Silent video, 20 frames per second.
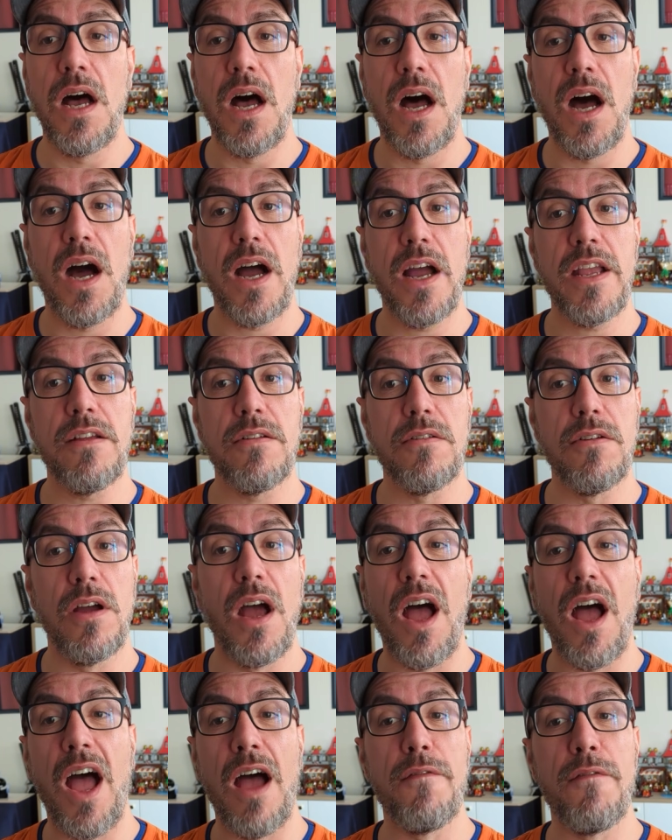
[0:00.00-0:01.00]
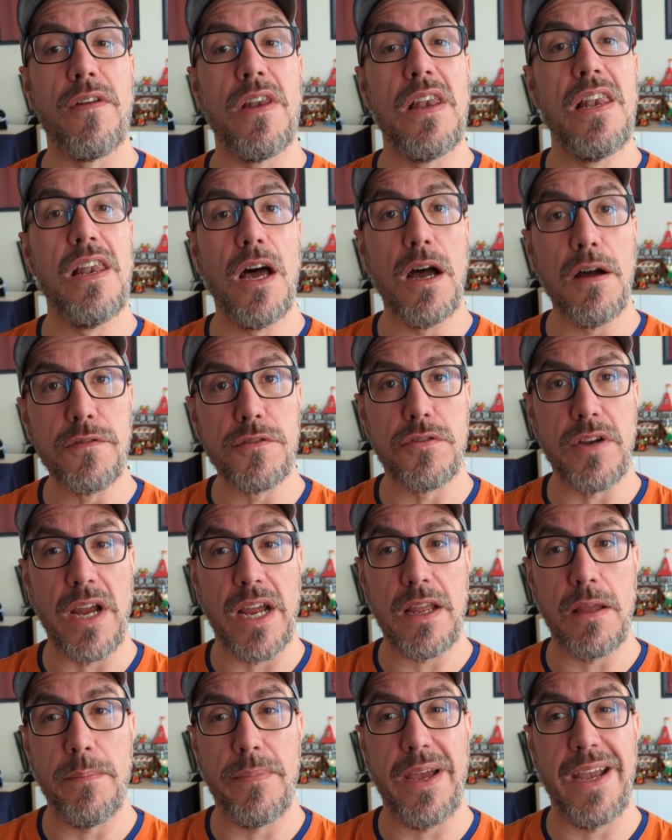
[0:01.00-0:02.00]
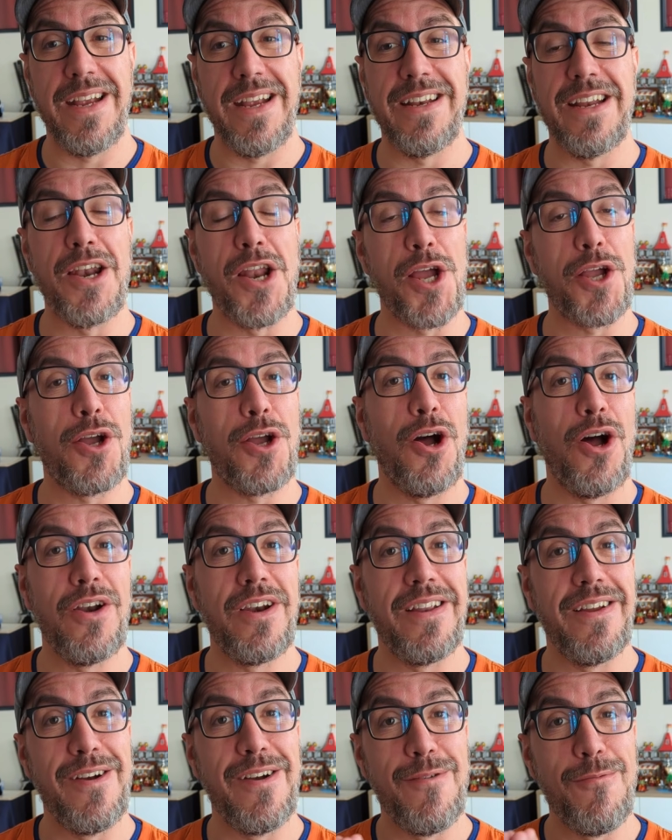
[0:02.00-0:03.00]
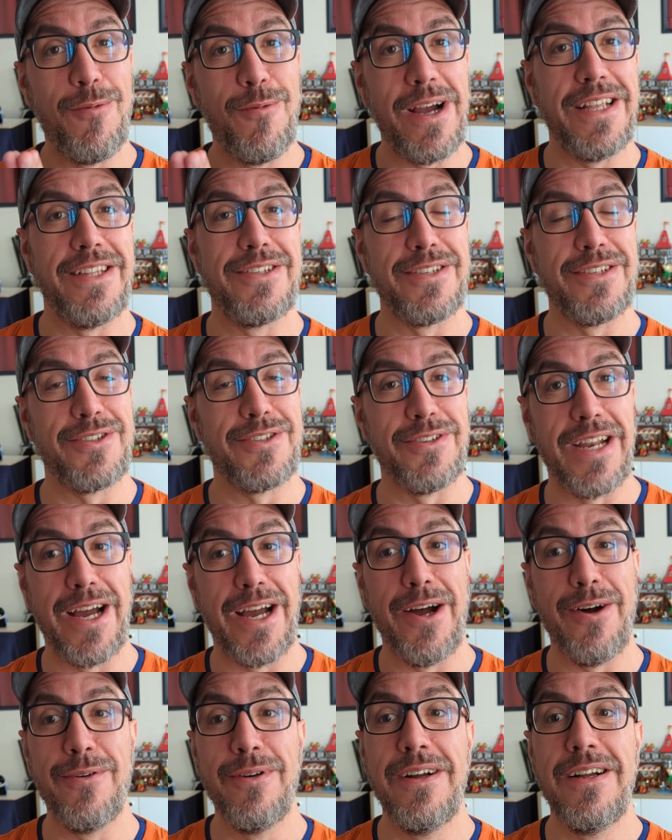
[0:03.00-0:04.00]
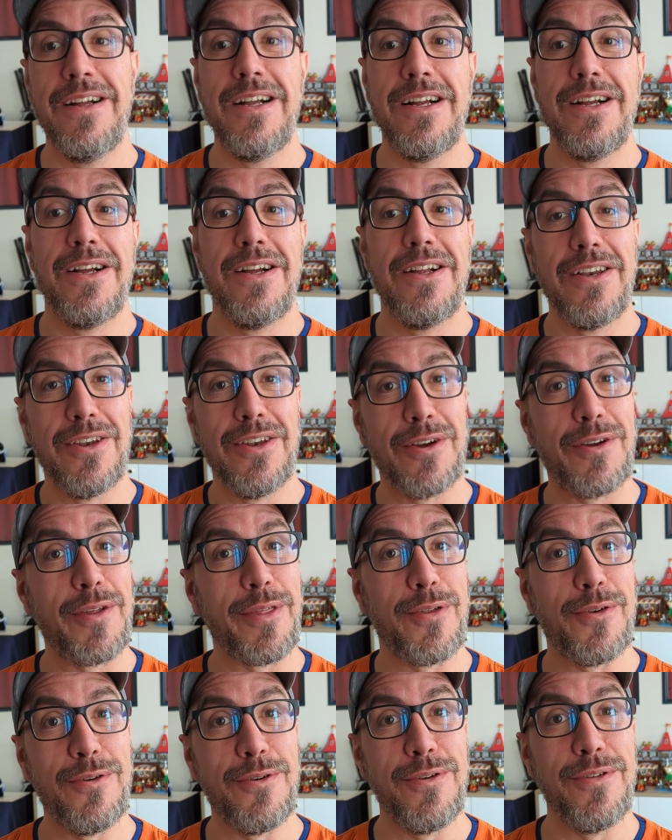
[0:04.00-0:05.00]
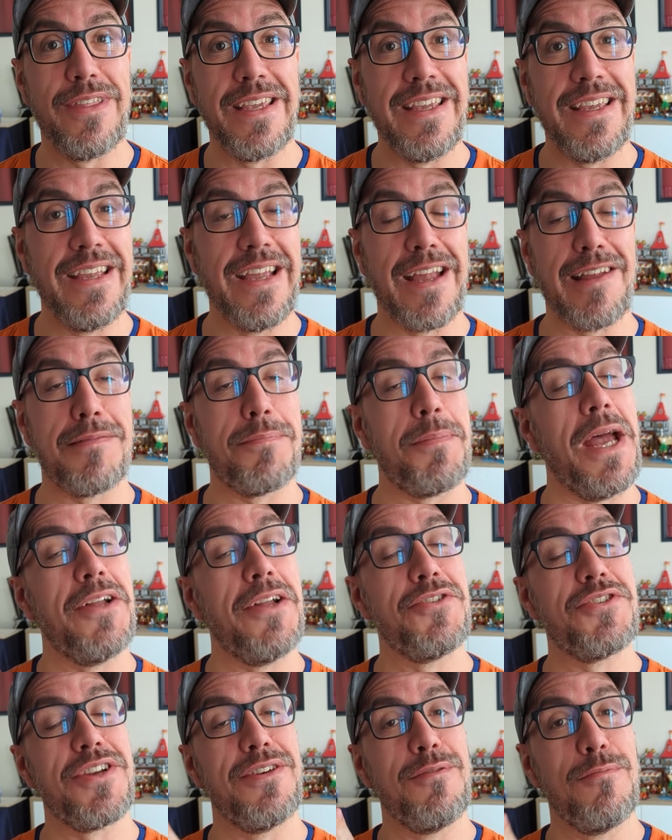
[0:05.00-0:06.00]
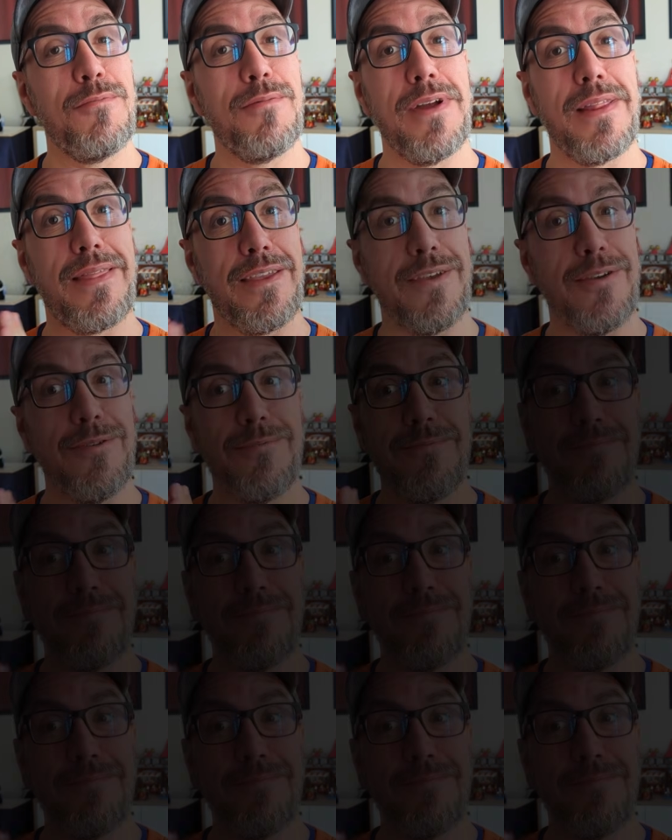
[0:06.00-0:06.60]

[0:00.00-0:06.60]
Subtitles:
I have loved Dragonbane, and I can't wait to now look through the expansion with you.